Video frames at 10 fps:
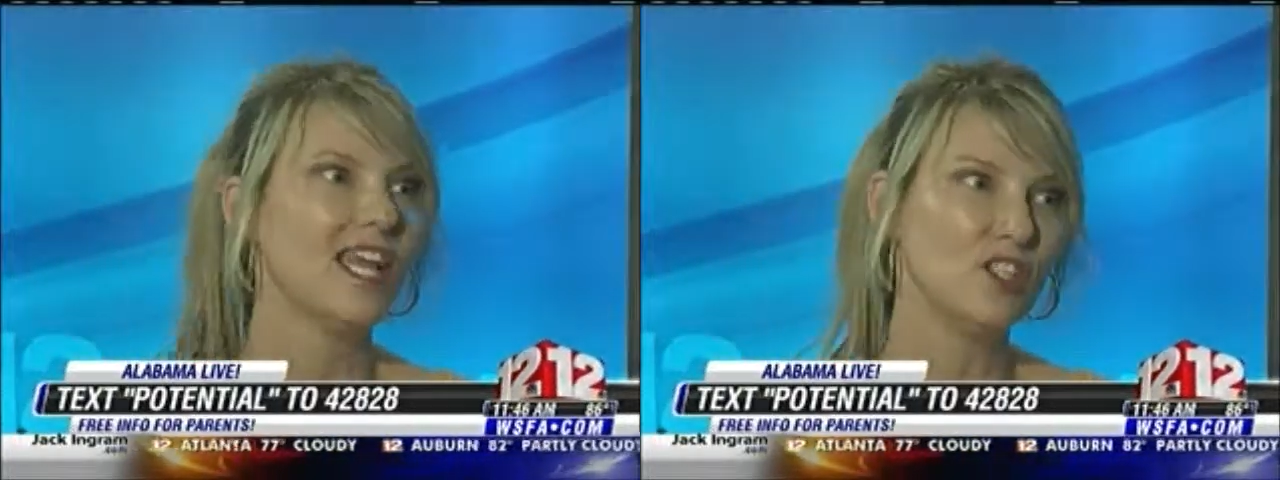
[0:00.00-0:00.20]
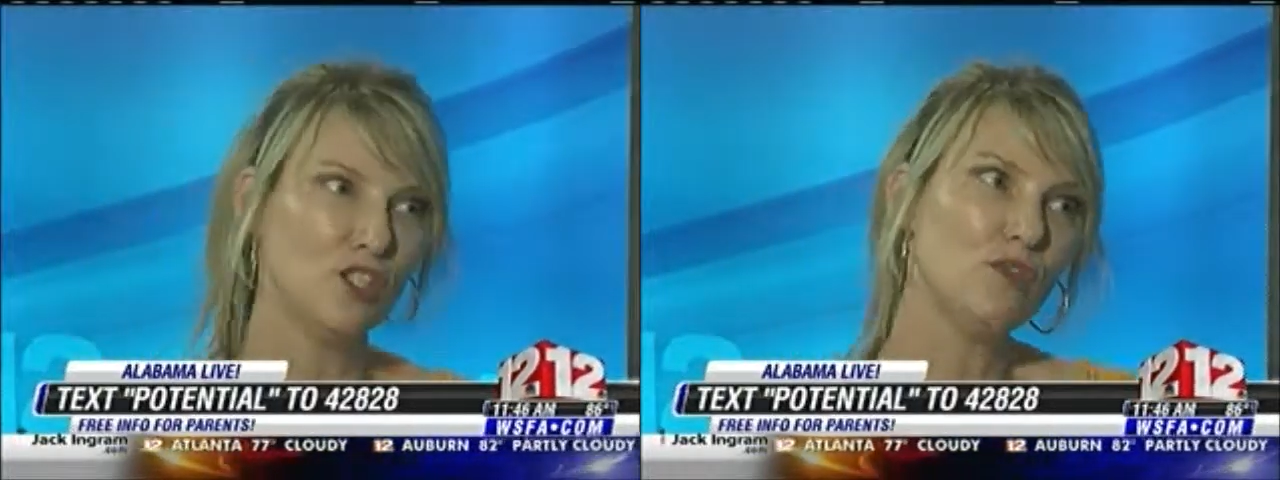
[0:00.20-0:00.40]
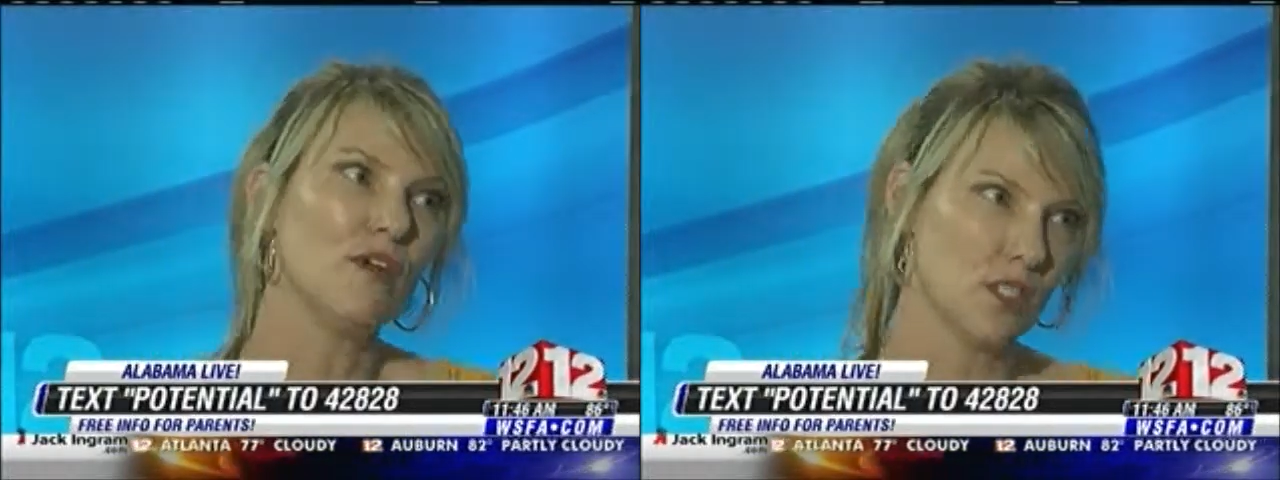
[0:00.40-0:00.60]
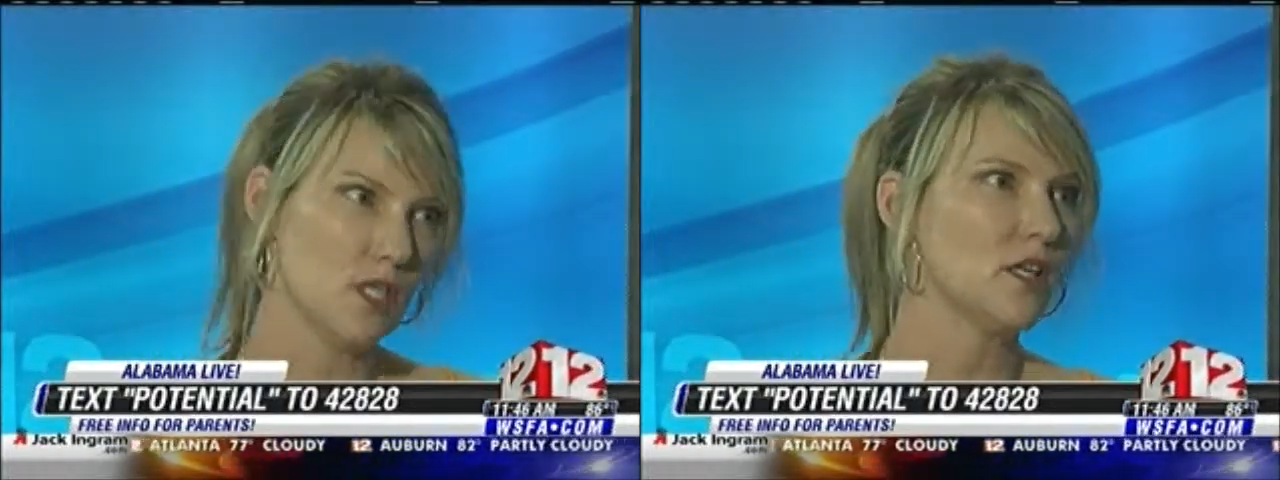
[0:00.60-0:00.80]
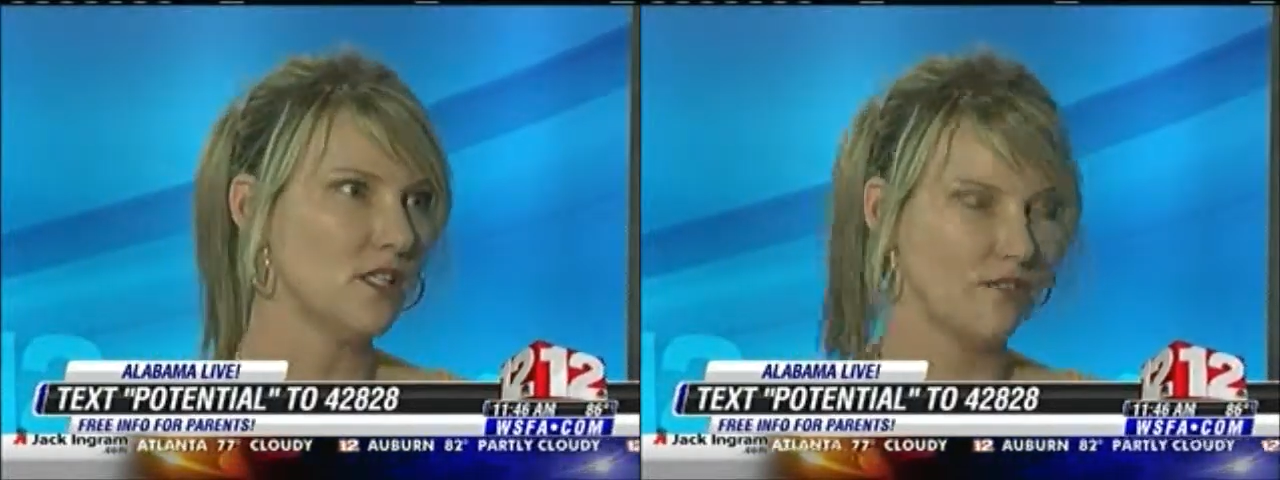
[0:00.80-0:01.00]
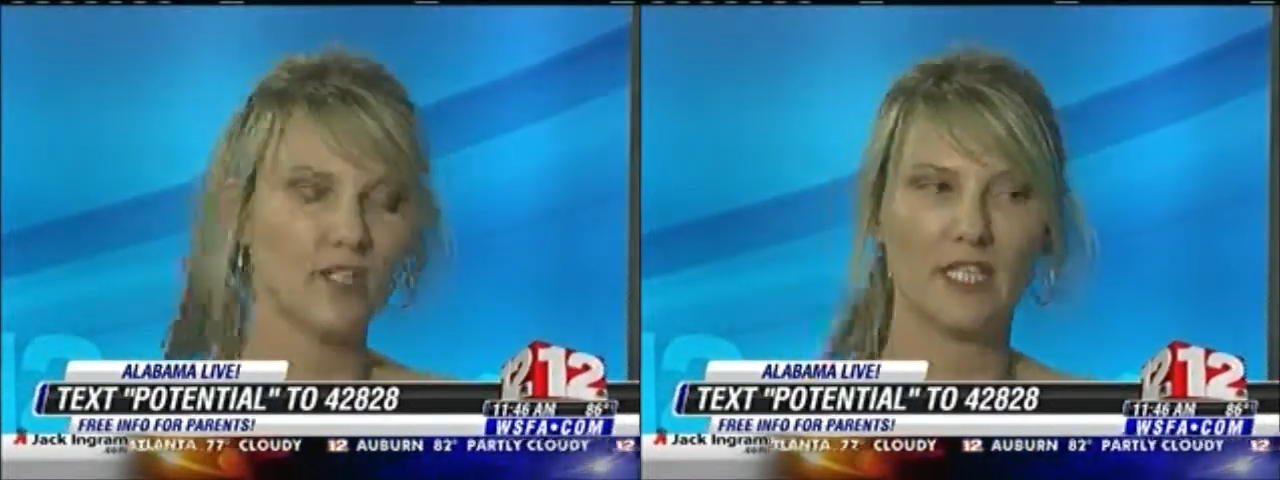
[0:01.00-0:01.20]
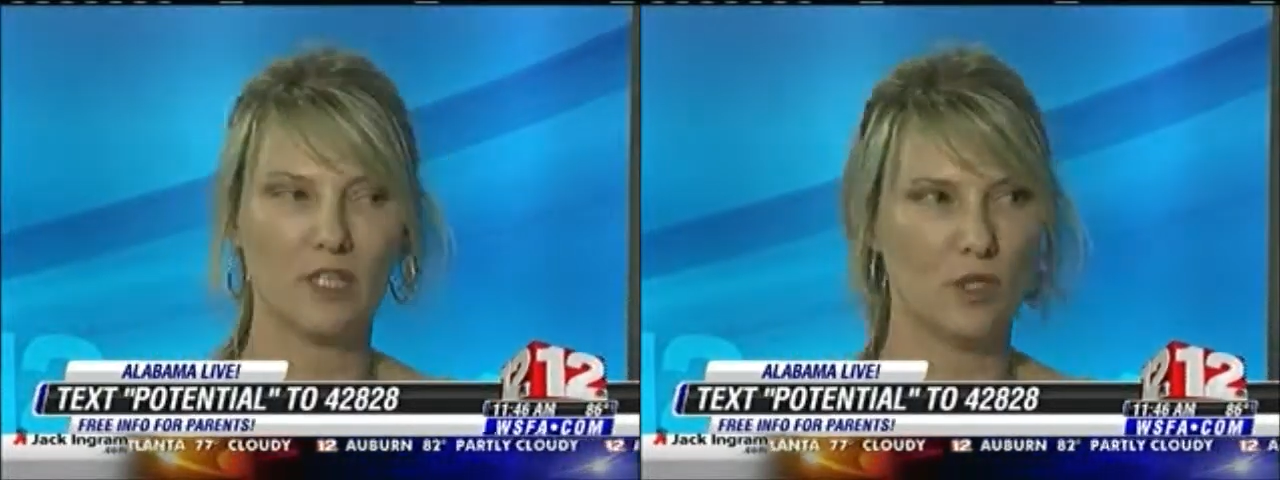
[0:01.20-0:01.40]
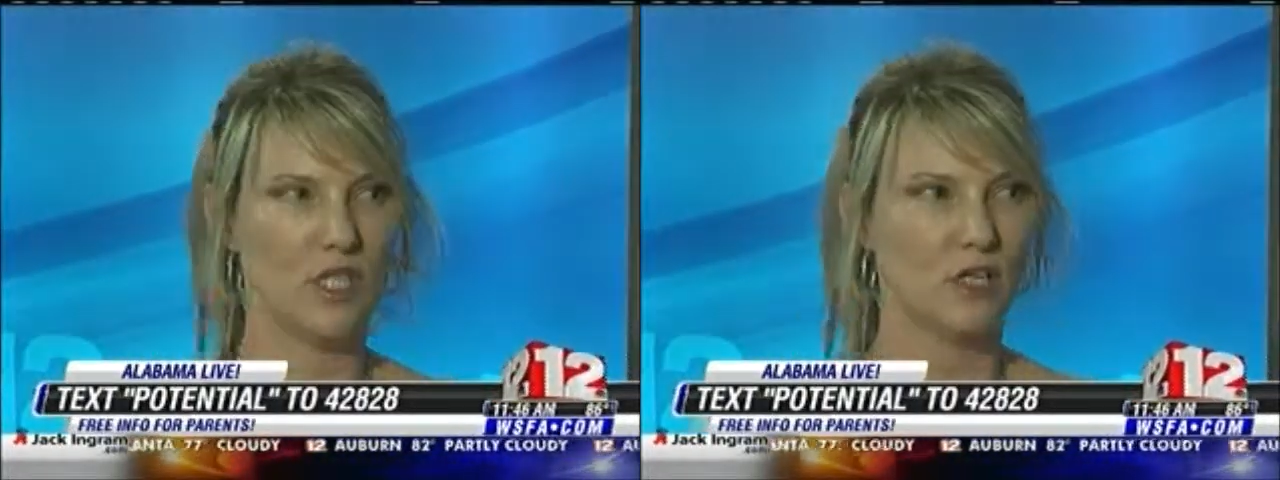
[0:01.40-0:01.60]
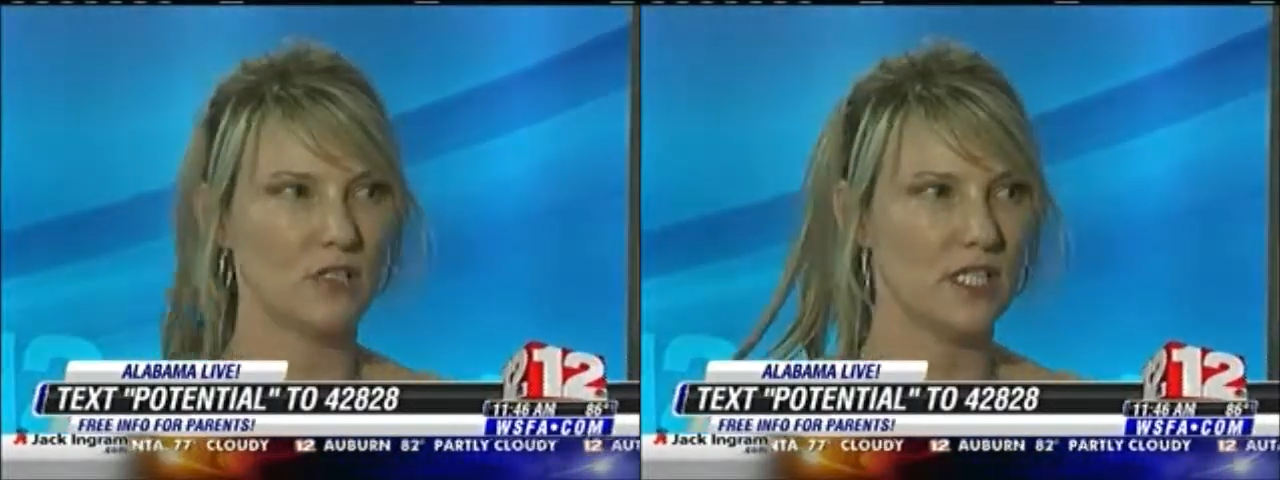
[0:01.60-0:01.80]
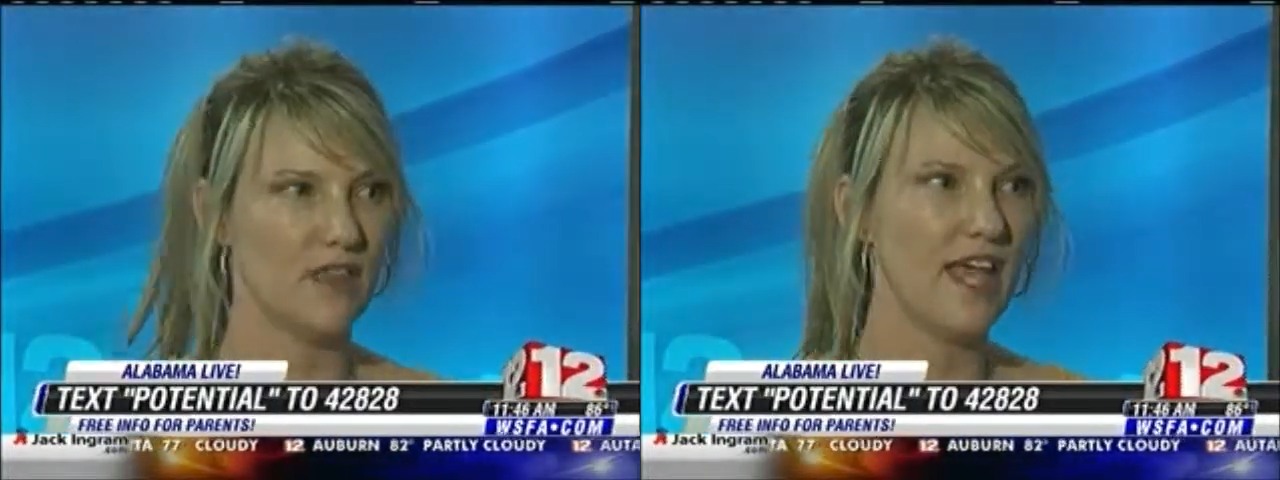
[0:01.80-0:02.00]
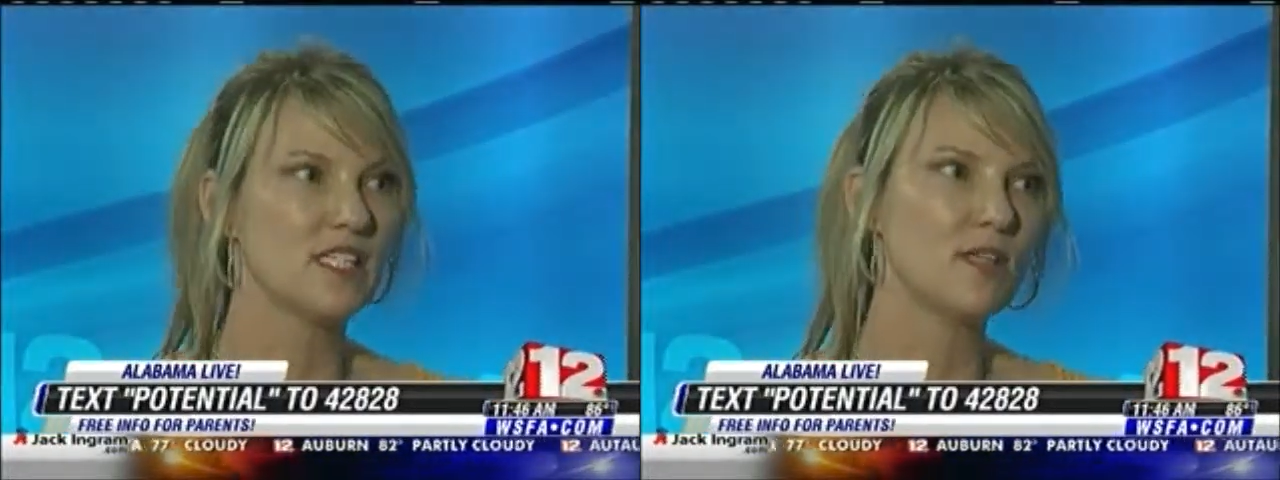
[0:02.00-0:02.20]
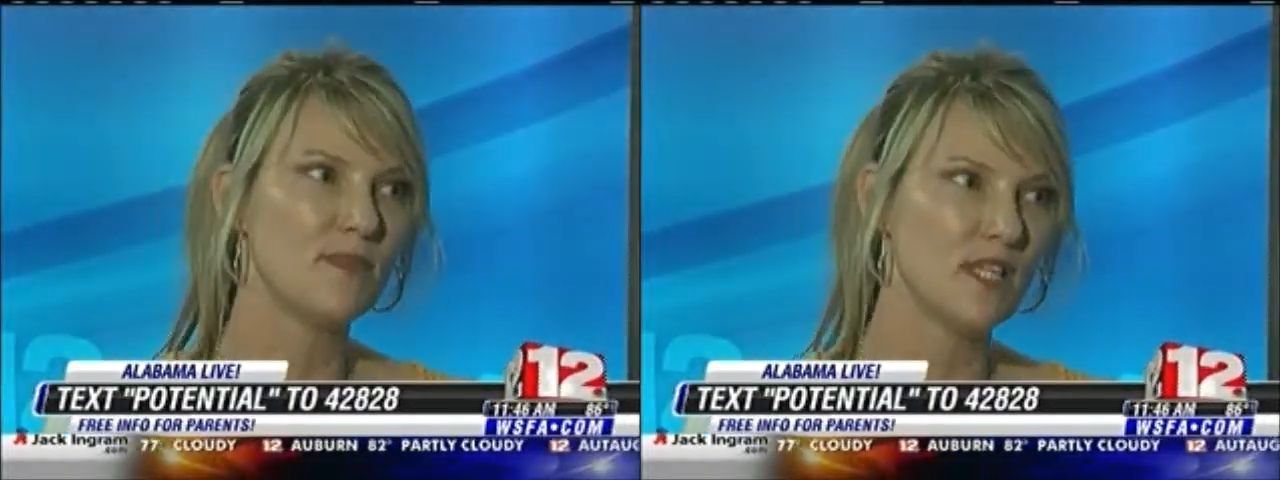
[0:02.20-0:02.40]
and you do have to talk differently to adults, and that's